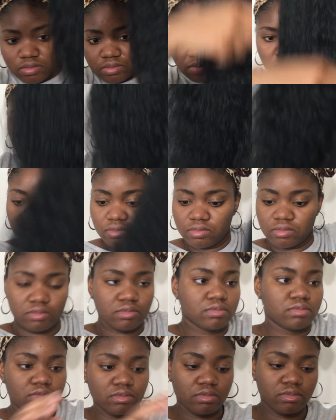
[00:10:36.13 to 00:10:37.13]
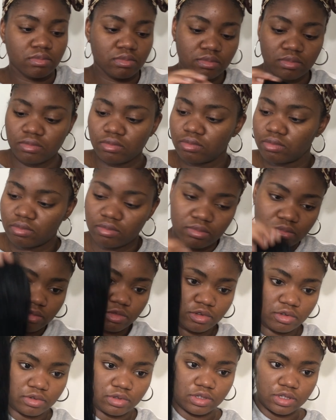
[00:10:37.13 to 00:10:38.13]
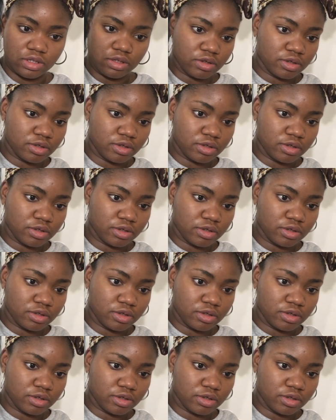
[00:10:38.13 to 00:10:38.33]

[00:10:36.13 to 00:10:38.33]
had at home, and I